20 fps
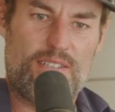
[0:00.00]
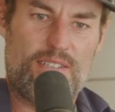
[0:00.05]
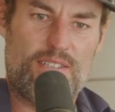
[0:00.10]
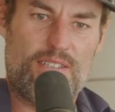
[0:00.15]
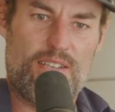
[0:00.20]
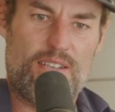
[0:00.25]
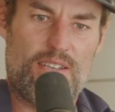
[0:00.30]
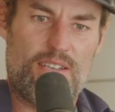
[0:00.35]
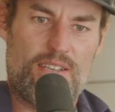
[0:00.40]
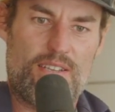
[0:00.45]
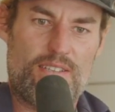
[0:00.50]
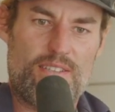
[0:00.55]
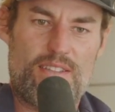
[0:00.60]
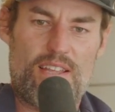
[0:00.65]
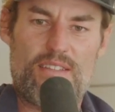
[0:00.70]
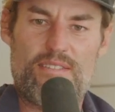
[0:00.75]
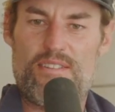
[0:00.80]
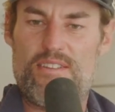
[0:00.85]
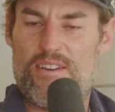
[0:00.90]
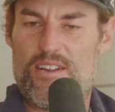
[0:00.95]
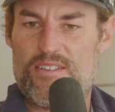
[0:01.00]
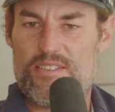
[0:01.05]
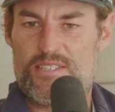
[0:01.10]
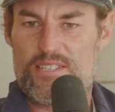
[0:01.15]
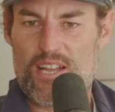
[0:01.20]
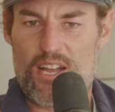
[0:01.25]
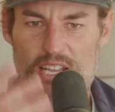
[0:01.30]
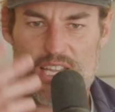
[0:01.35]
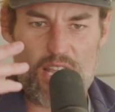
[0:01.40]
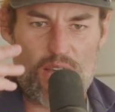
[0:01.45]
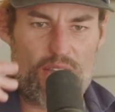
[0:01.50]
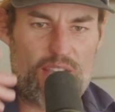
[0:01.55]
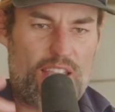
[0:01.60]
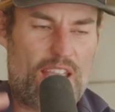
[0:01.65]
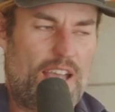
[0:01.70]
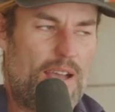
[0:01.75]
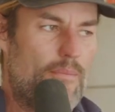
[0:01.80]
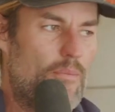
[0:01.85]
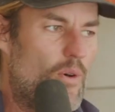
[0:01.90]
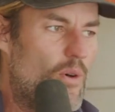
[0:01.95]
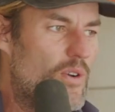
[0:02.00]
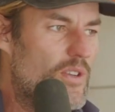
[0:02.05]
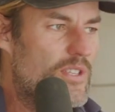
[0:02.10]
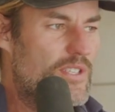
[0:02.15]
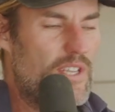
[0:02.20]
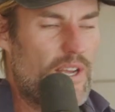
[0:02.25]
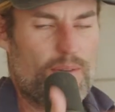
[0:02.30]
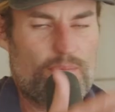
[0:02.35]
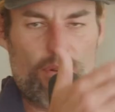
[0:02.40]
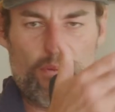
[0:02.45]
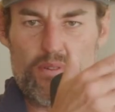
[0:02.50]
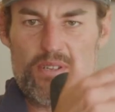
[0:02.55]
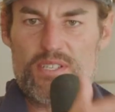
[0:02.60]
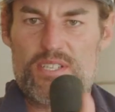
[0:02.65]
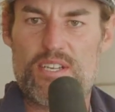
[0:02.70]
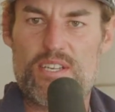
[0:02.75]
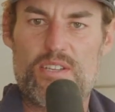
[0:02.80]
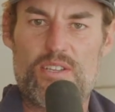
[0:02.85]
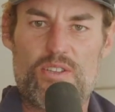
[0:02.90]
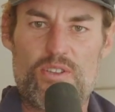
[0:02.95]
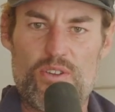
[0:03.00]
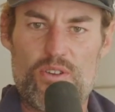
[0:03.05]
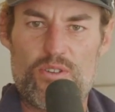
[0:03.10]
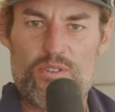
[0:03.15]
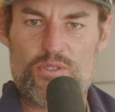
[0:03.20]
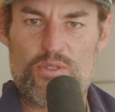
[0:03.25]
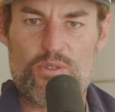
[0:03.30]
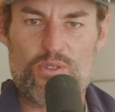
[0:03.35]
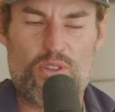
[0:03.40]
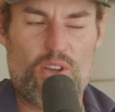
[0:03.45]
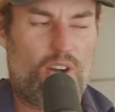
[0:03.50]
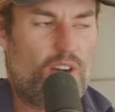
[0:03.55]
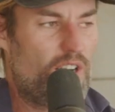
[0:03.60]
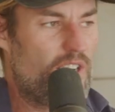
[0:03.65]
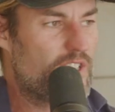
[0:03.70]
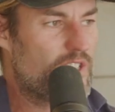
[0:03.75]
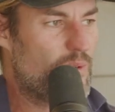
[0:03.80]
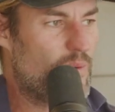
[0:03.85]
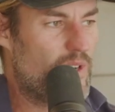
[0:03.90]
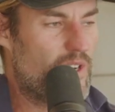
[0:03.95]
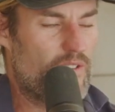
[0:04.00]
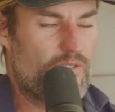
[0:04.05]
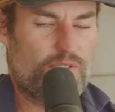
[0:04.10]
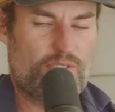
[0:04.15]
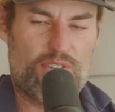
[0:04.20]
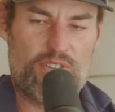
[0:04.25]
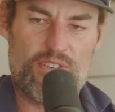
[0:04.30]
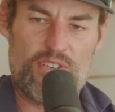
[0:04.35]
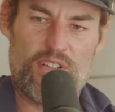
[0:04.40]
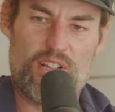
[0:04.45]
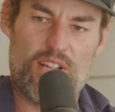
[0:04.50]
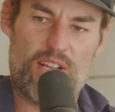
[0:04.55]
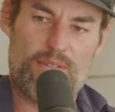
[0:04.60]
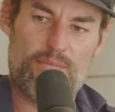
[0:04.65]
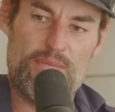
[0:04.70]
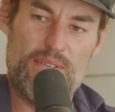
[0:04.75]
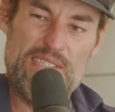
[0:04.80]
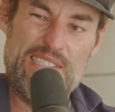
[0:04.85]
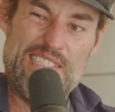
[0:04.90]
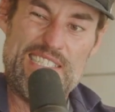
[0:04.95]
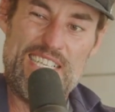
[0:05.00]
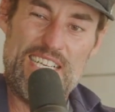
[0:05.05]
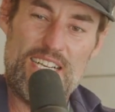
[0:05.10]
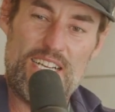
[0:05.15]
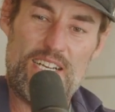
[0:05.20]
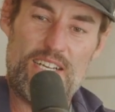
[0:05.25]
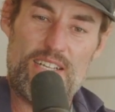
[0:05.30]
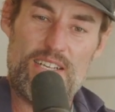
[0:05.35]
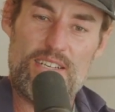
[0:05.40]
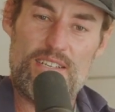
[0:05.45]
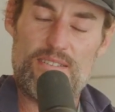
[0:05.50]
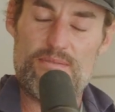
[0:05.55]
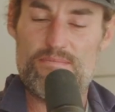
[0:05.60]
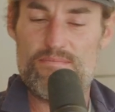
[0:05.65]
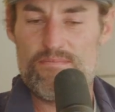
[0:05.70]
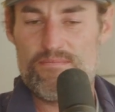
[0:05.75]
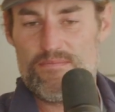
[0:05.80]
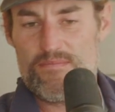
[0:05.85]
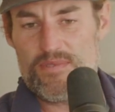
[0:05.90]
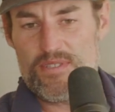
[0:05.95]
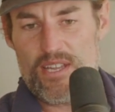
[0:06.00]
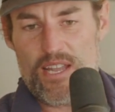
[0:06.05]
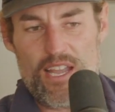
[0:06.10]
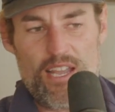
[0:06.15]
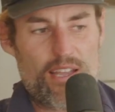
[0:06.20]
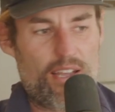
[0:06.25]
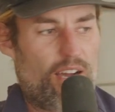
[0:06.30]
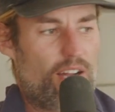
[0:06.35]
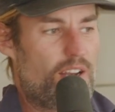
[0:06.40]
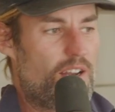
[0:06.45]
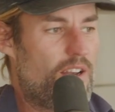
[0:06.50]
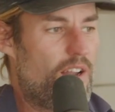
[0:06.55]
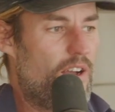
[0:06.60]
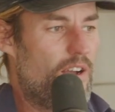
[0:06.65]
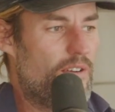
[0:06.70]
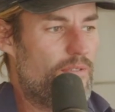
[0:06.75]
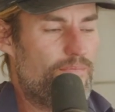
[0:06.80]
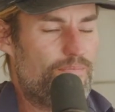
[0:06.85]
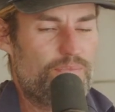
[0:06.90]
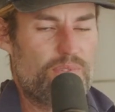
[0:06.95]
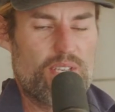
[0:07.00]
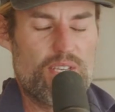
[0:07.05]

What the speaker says: You start going out more. You start probably seeing girls or guys or whatever, and you're like, I don't know.